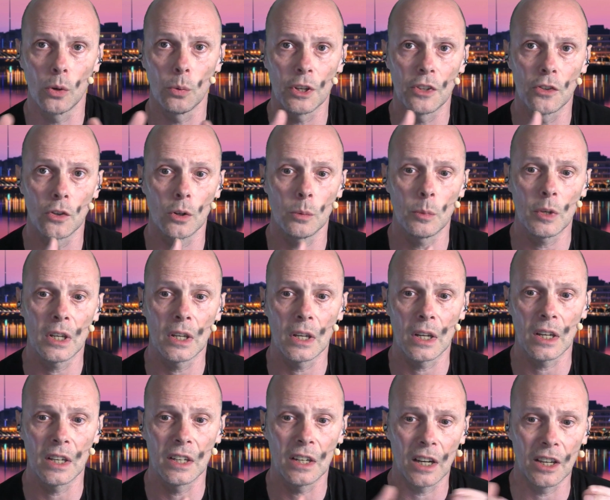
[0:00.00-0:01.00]
with Tommy
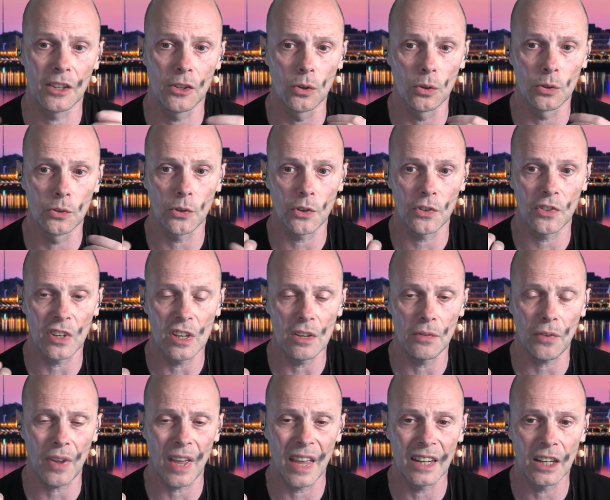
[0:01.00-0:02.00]
and I don't
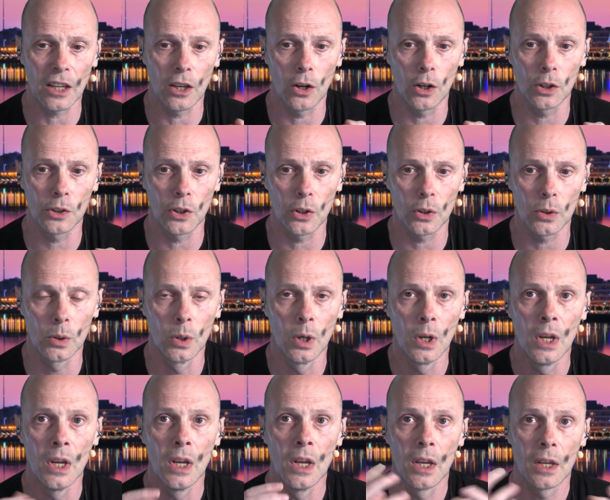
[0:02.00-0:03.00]
receive any audio,
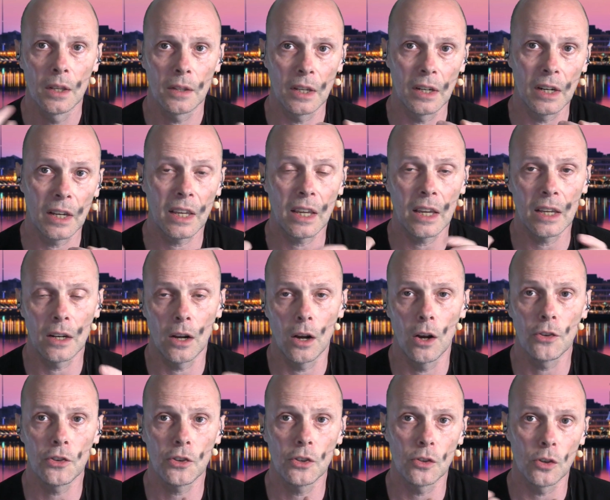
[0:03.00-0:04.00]
then I can
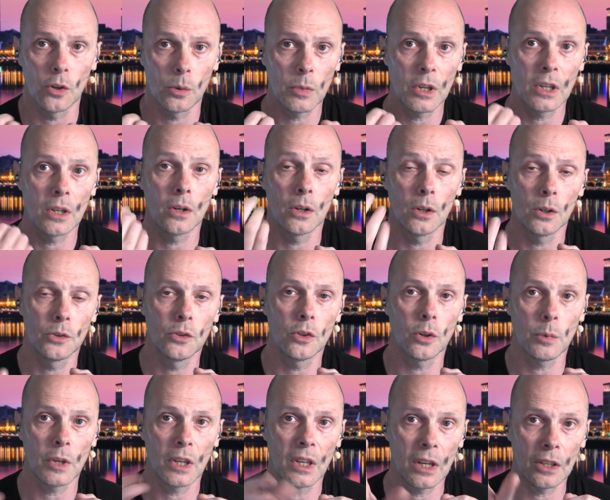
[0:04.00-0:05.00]
ask Tommy, oh,
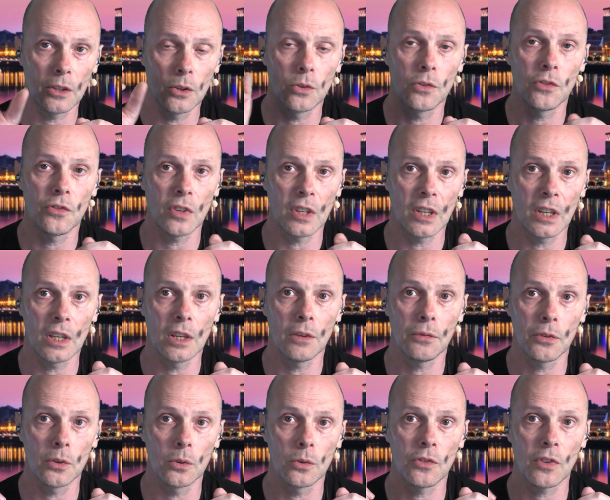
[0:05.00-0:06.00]
Tommy, can you see
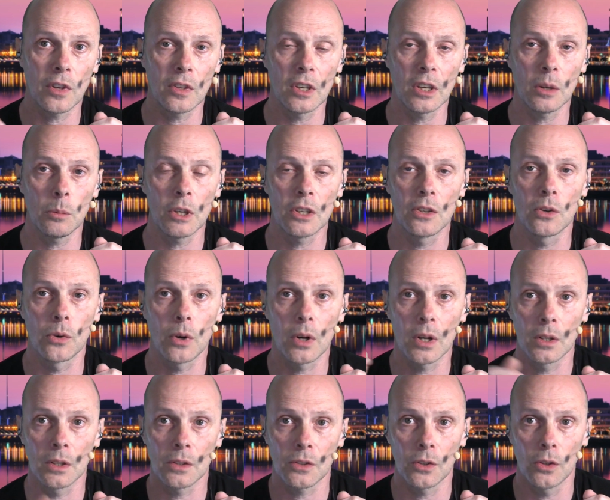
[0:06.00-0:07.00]
if you're sending me the
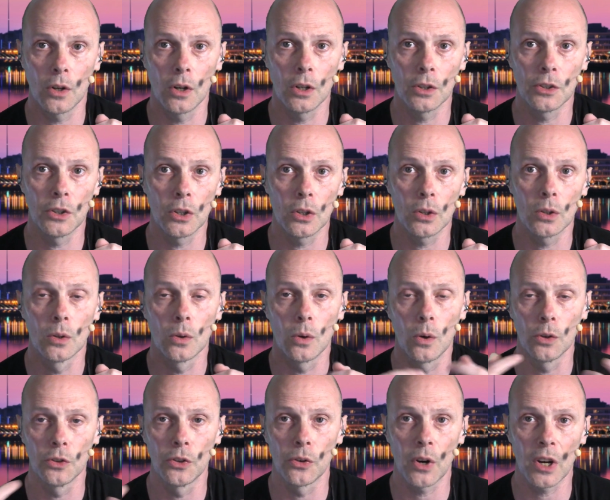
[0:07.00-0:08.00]
right audio
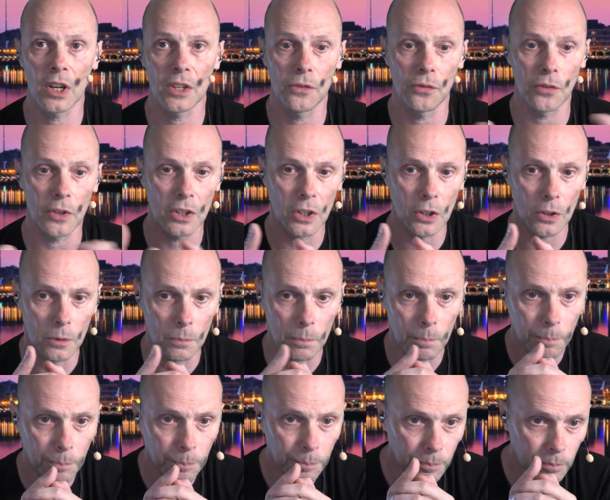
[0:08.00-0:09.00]
or the right video?
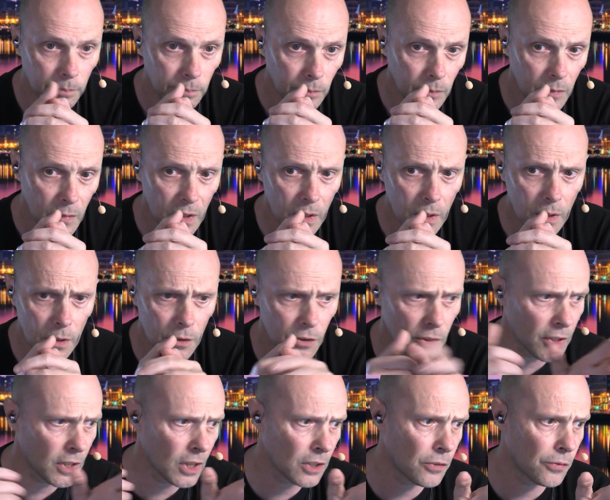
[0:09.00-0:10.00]
So
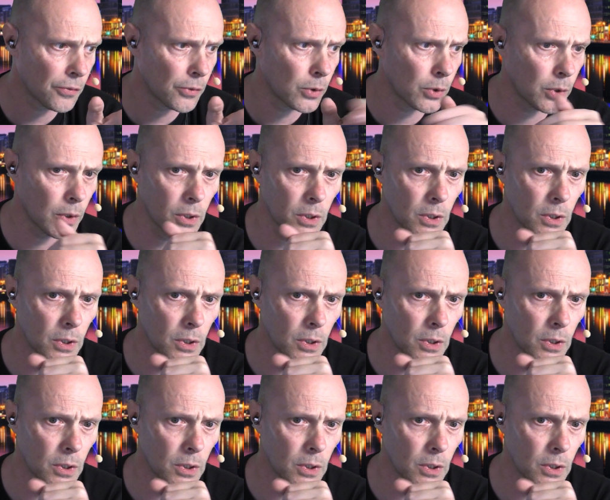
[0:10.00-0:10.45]
that's for